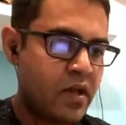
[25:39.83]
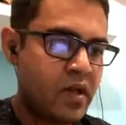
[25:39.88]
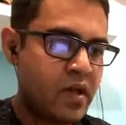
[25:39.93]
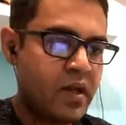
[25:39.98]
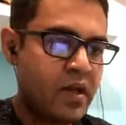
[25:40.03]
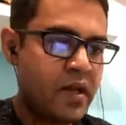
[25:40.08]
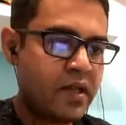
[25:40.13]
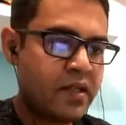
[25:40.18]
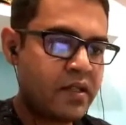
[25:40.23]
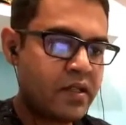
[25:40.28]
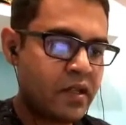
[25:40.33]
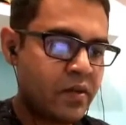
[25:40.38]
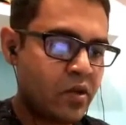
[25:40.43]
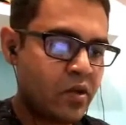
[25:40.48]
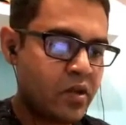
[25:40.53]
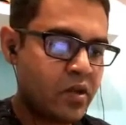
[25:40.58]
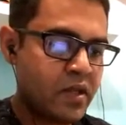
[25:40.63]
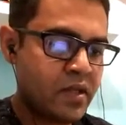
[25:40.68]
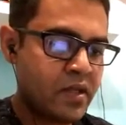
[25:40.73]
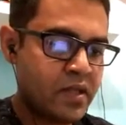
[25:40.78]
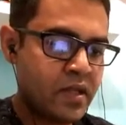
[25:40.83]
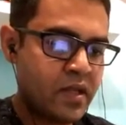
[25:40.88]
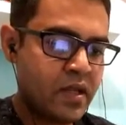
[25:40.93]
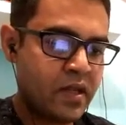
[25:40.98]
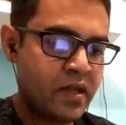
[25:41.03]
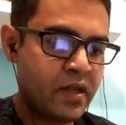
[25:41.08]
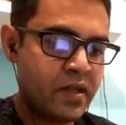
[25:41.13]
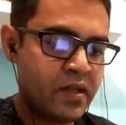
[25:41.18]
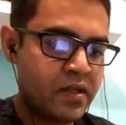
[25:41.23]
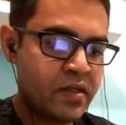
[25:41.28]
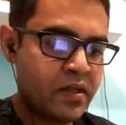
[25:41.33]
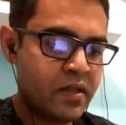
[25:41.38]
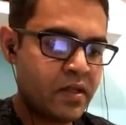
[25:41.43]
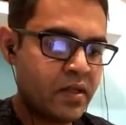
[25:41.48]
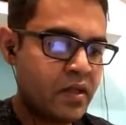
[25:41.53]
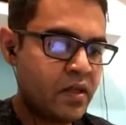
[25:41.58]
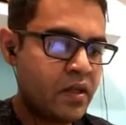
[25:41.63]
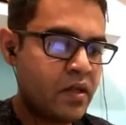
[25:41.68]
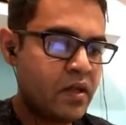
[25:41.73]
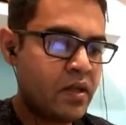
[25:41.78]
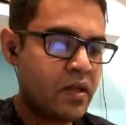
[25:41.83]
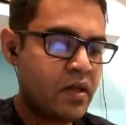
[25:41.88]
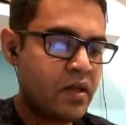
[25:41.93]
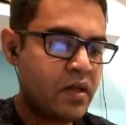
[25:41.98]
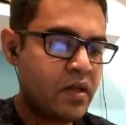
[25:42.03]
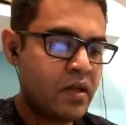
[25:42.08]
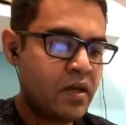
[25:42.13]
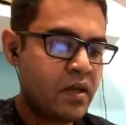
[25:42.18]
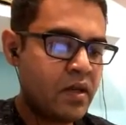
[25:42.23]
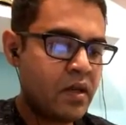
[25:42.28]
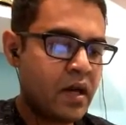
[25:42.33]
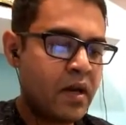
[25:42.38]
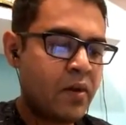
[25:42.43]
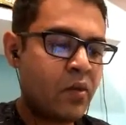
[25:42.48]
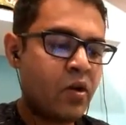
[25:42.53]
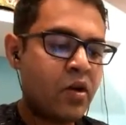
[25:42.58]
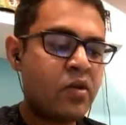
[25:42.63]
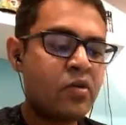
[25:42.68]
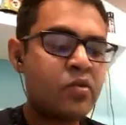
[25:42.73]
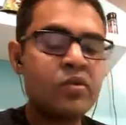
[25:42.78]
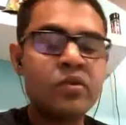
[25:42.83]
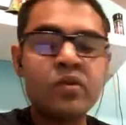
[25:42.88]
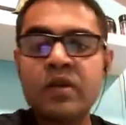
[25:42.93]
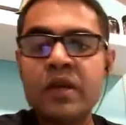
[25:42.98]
Next thing what they're saying is, I want to